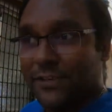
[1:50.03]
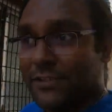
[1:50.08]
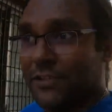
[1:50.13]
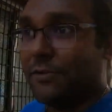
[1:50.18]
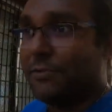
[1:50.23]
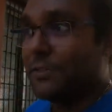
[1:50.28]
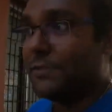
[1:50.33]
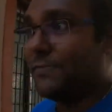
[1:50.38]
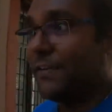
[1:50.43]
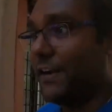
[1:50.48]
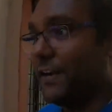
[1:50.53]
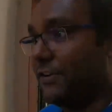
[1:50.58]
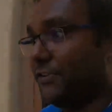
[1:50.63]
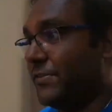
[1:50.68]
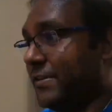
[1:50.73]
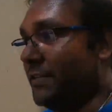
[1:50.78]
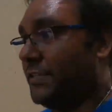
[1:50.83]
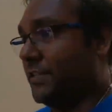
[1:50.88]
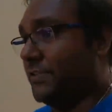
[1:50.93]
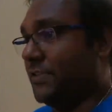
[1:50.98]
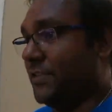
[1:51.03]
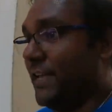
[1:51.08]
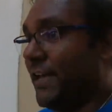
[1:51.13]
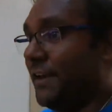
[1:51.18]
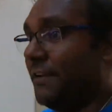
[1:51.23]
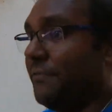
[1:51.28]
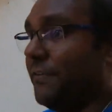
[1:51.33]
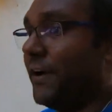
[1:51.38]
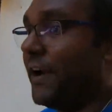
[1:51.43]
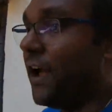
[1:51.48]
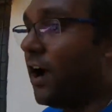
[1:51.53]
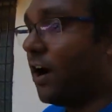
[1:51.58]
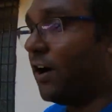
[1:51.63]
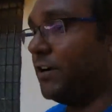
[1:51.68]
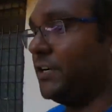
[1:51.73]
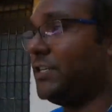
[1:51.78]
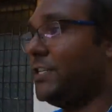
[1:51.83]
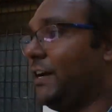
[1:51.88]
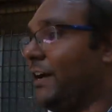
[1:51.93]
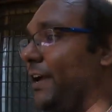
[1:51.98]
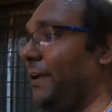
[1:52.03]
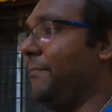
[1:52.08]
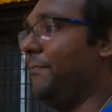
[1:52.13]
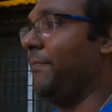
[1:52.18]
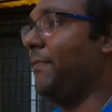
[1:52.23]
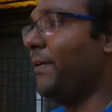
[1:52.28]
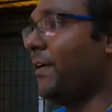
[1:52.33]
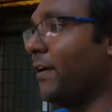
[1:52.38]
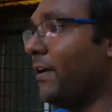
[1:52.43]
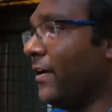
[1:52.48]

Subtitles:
So it was very interesting. So they had a very hard time